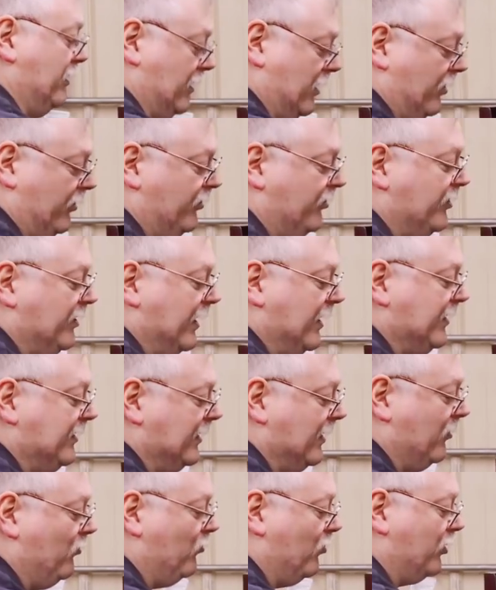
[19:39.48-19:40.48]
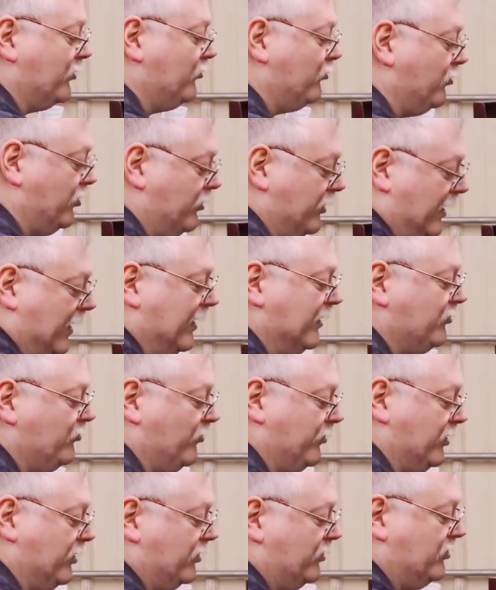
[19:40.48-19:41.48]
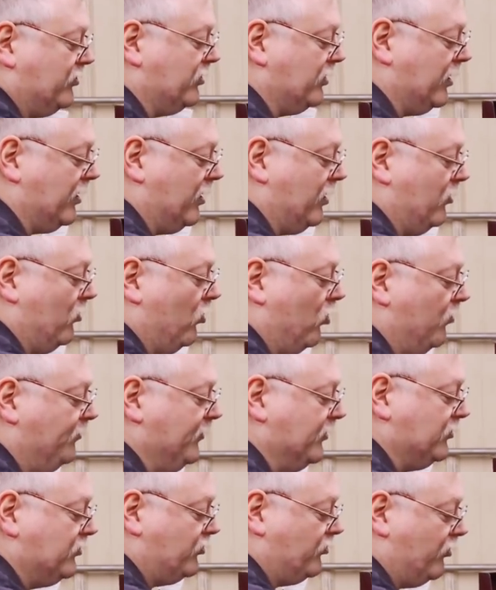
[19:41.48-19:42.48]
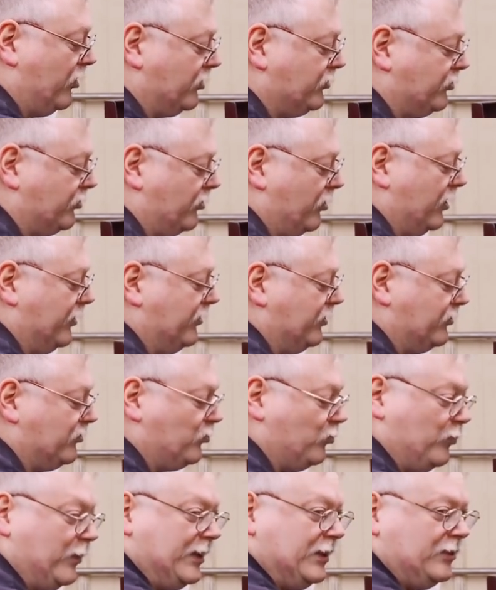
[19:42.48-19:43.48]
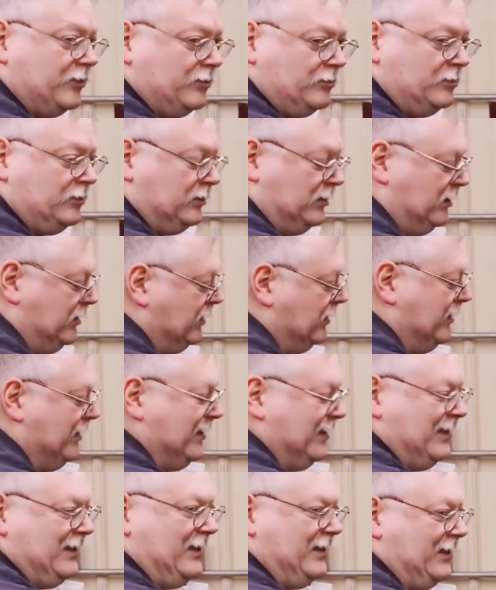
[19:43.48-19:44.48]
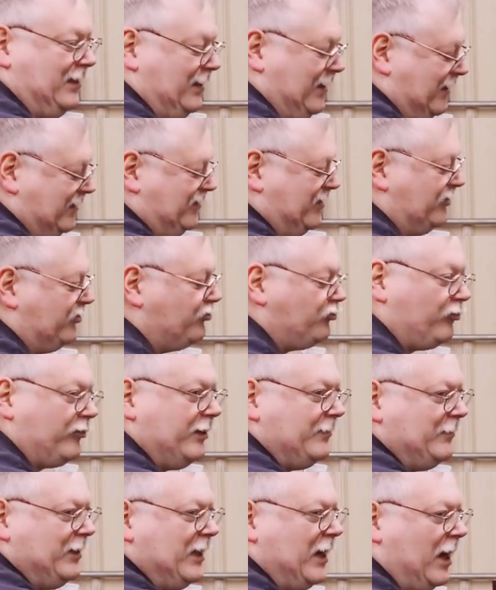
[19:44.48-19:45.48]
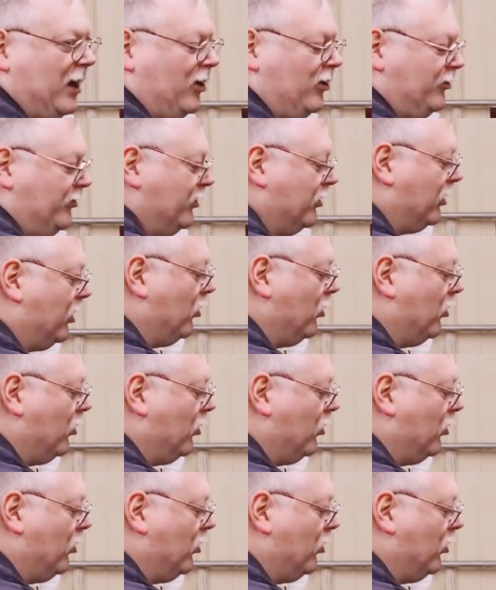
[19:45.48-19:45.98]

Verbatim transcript: Other thing that works real nice with this open structure on this wheel, it's extremely hard to